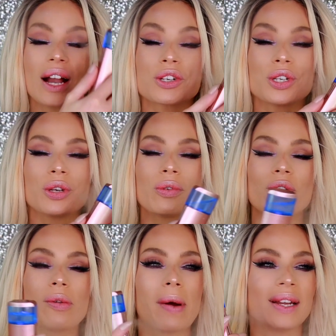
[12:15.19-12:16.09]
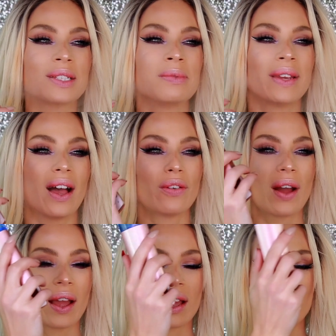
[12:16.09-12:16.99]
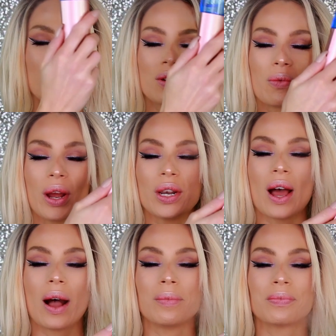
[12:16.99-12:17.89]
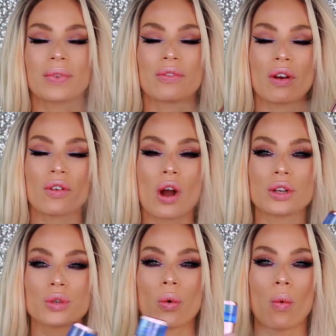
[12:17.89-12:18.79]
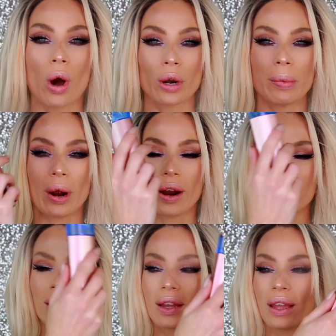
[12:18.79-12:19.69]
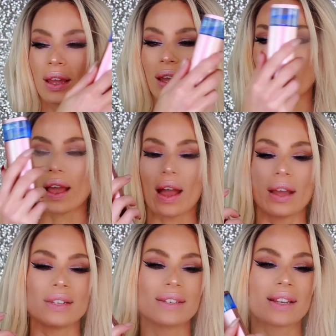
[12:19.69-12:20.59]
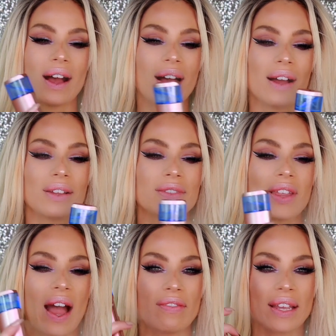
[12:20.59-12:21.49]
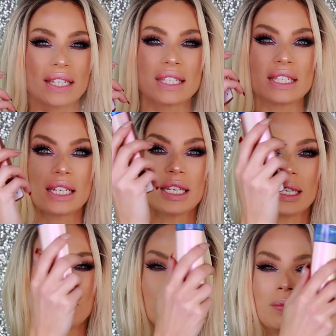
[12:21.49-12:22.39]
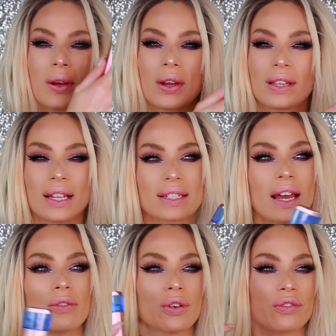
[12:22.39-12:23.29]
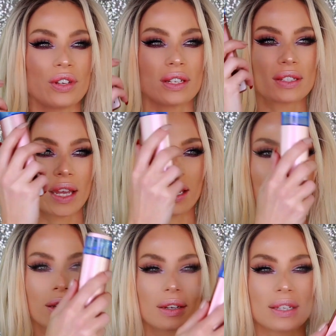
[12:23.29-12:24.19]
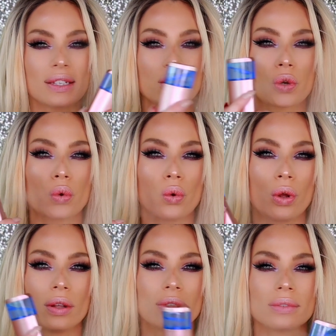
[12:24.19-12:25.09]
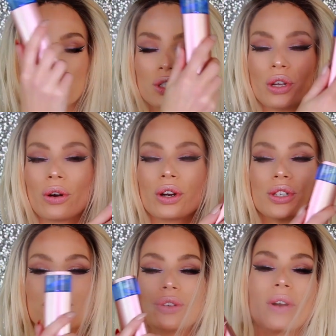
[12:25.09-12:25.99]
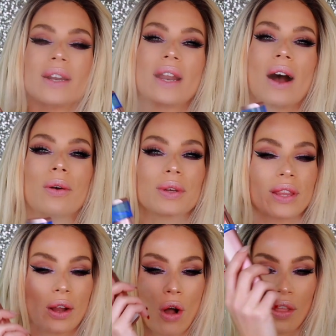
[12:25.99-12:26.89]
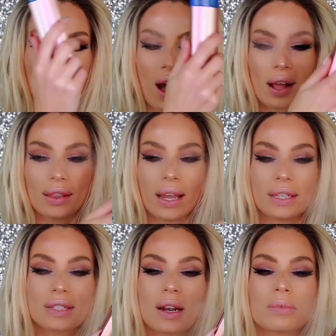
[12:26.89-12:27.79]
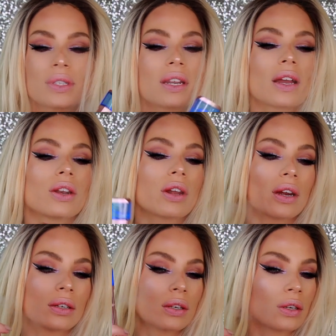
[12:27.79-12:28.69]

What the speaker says: Actually, you know what it reminds me of? When, if you ever gone to a water park and they have like steam, that's kind of what it feels like, because it's cool. It feels so good too right now with like all the hot lights that I'm sitting under.